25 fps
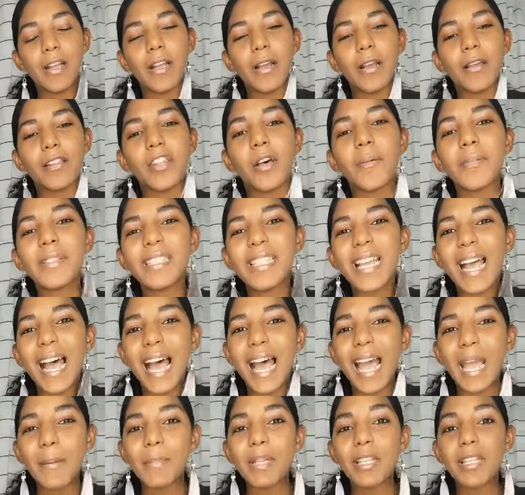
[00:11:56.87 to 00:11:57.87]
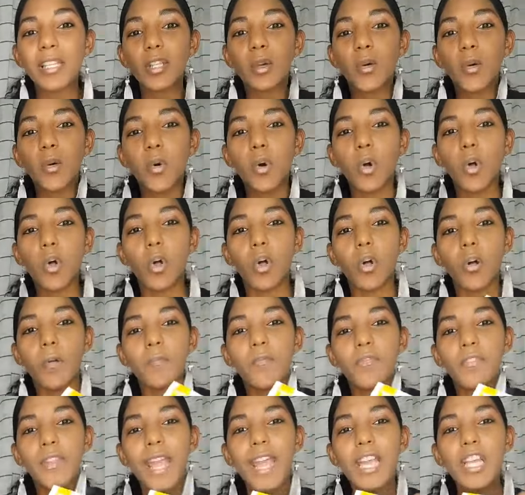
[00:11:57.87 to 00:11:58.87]
sometimes in school
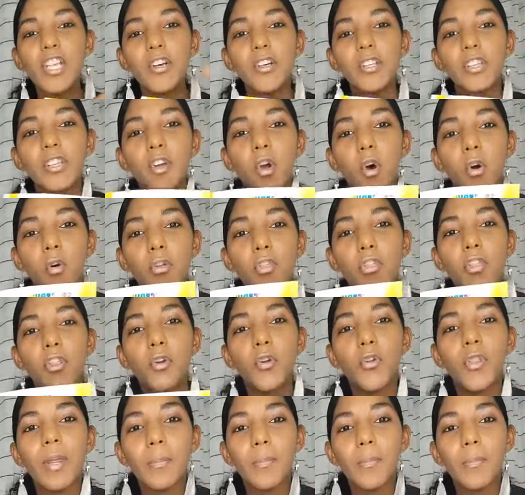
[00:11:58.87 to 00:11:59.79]
they just go through the